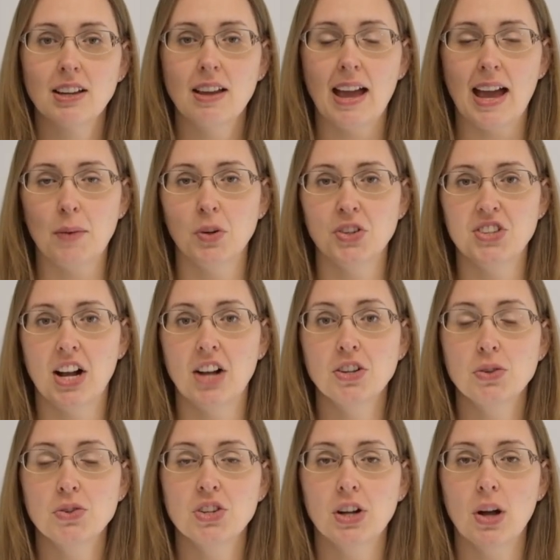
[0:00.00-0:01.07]
and we'll tell you
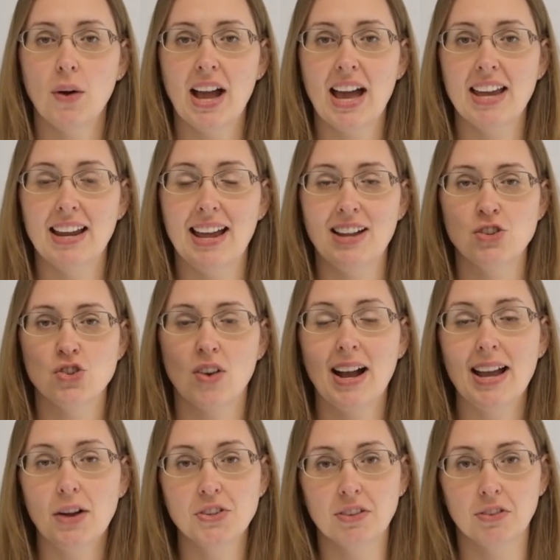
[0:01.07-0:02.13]
to go ahead and try
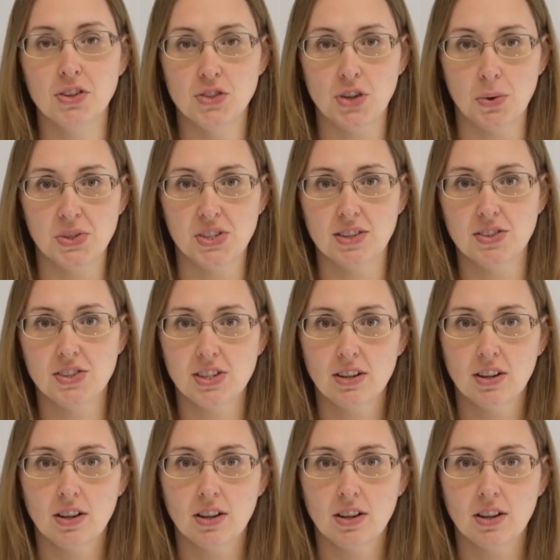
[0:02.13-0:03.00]
out different doses.